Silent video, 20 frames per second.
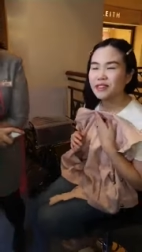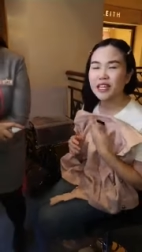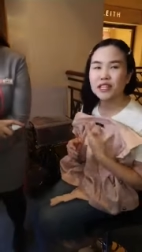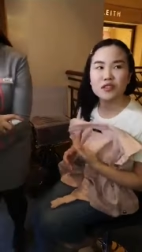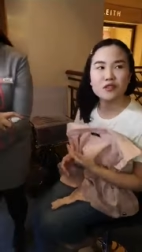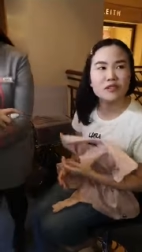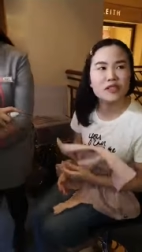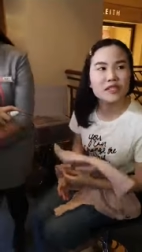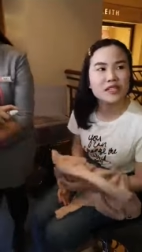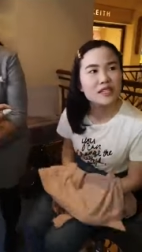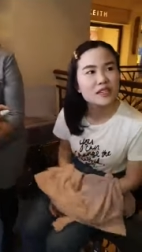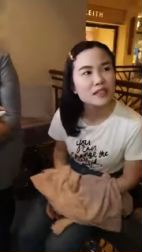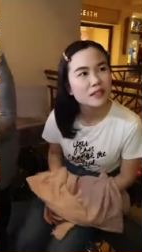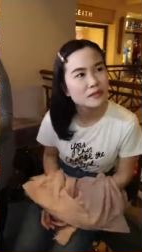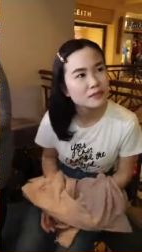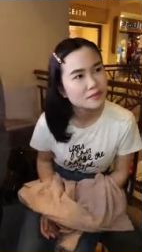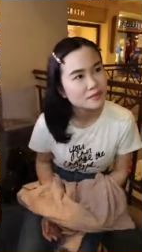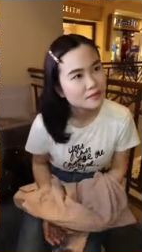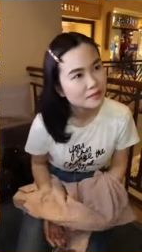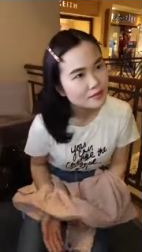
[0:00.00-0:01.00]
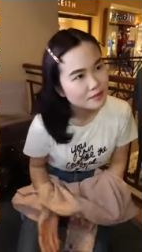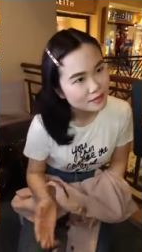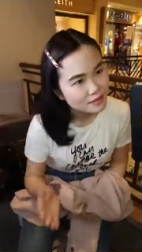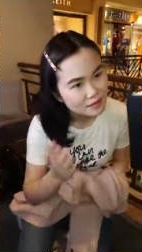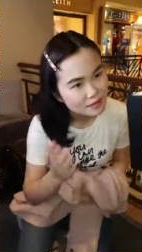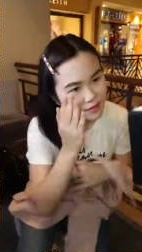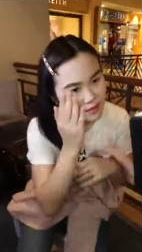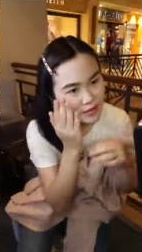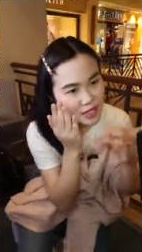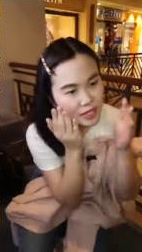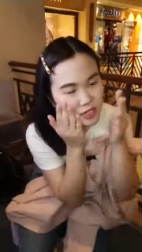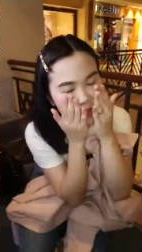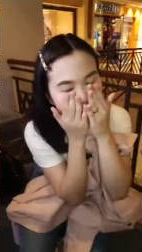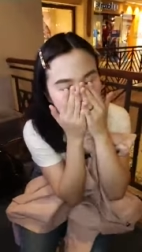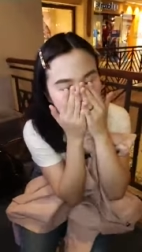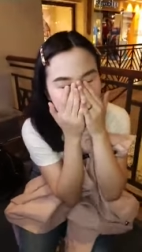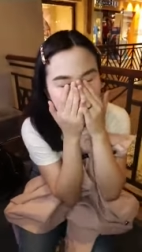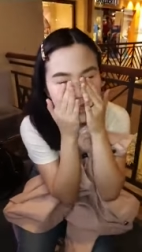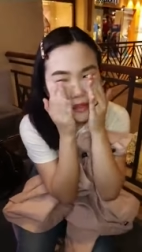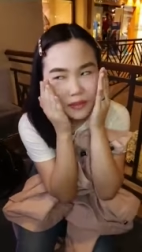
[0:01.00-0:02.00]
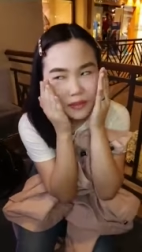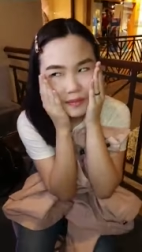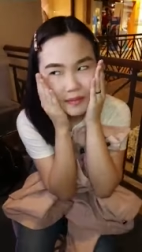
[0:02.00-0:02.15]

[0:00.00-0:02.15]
Can you see? And you just...